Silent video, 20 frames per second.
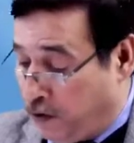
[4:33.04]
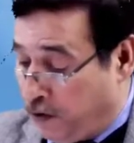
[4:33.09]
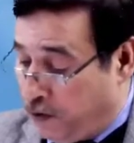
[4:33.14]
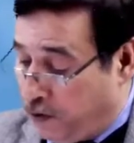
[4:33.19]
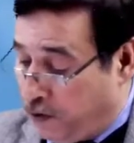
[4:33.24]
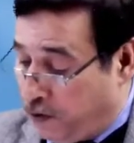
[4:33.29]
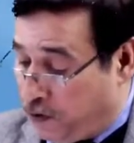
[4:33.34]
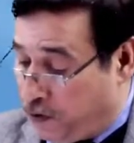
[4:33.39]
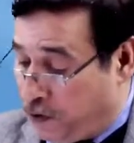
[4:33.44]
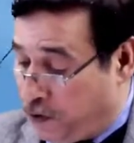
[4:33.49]

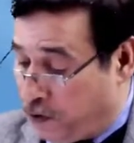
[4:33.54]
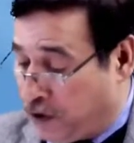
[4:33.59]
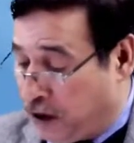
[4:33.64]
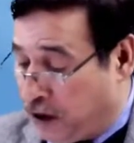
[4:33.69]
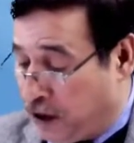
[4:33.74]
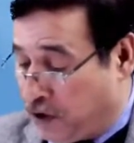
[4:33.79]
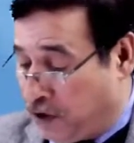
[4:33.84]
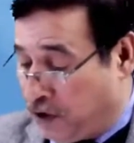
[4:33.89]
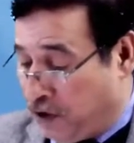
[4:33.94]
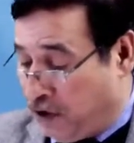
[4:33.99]
So
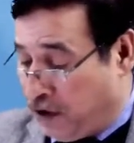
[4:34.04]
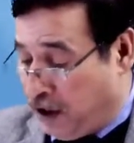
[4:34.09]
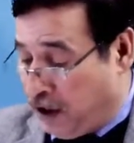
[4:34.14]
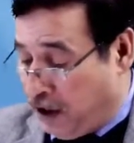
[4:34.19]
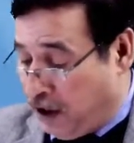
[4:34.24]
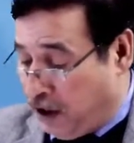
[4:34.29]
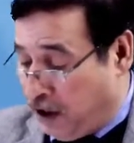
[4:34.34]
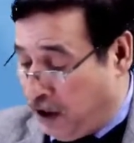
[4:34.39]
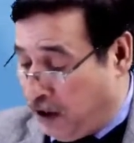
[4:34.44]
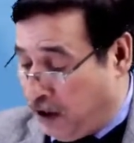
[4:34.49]
Section
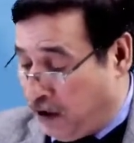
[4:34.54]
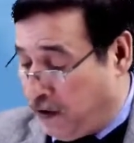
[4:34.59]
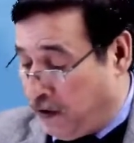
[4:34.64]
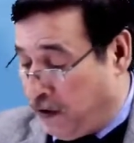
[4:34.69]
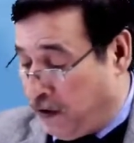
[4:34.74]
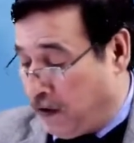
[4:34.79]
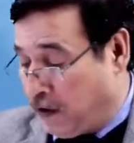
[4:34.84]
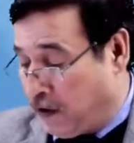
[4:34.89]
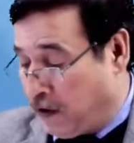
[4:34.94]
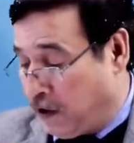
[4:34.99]
D
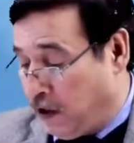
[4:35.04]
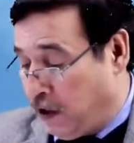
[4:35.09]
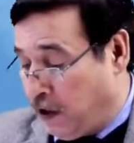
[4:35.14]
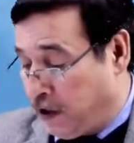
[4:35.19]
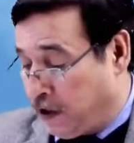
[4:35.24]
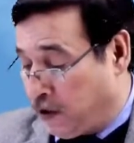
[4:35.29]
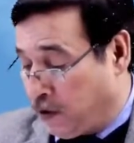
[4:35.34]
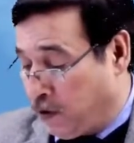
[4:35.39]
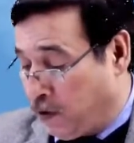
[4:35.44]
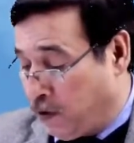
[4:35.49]

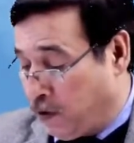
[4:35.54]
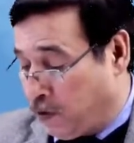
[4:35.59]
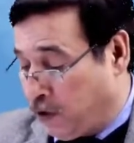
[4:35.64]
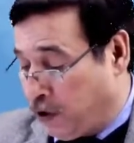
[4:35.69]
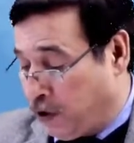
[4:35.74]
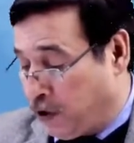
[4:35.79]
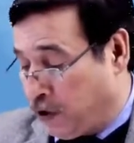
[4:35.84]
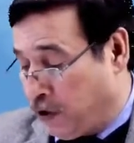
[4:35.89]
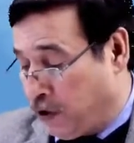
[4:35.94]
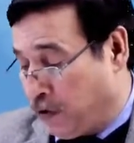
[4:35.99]
relates to
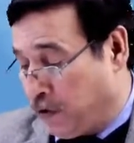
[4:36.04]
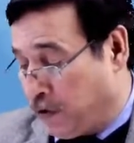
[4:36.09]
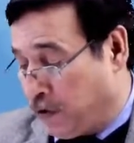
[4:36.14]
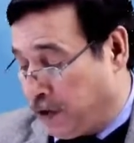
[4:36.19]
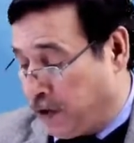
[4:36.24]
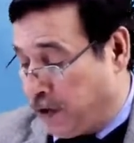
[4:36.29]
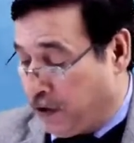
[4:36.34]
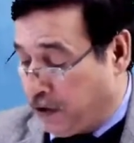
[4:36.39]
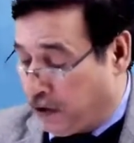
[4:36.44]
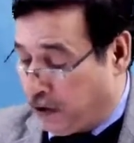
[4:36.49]

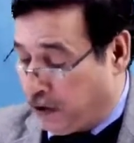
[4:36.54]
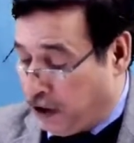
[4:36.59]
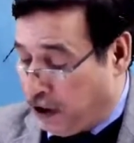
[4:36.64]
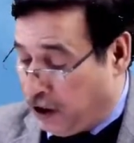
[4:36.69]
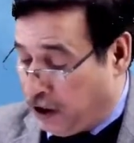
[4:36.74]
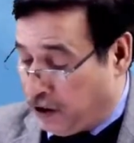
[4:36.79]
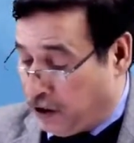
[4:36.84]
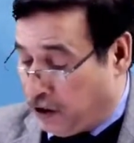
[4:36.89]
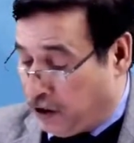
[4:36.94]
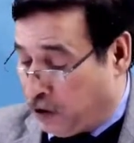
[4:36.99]
questions
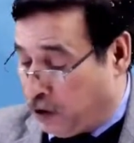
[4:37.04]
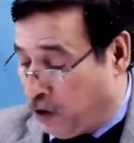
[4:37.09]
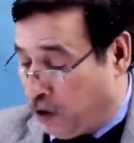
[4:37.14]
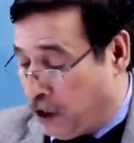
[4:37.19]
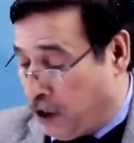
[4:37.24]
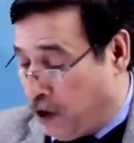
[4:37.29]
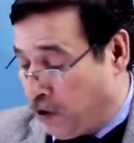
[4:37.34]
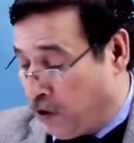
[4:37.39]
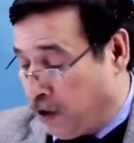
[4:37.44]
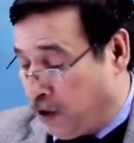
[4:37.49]
related to
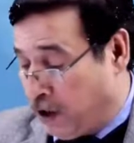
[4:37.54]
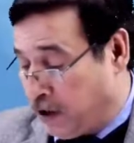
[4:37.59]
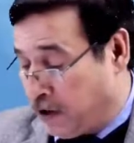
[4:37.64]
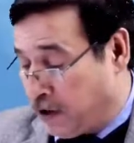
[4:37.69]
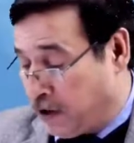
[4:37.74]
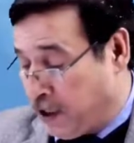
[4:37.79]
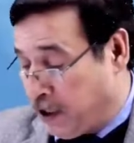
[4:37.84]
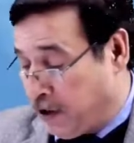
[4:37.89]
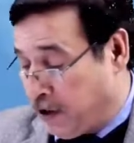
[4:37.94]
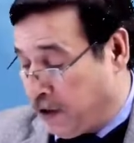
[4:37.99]
accounting
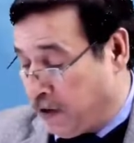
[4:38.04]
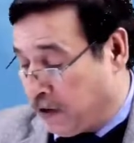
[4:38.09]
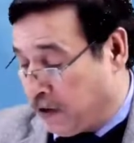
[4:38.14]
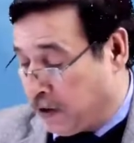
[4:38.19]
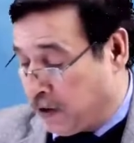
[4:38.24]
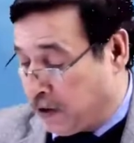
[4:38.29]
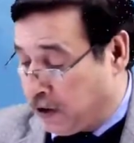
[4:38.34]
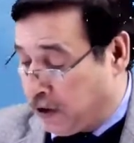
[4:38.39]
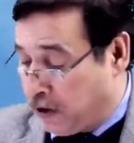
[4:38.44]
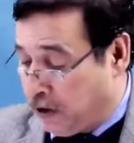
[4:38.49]

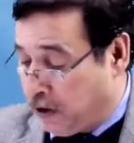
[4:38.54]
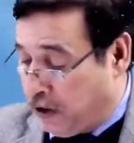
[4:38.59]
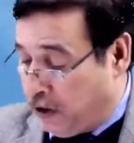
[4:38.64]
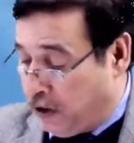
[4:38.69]
standards.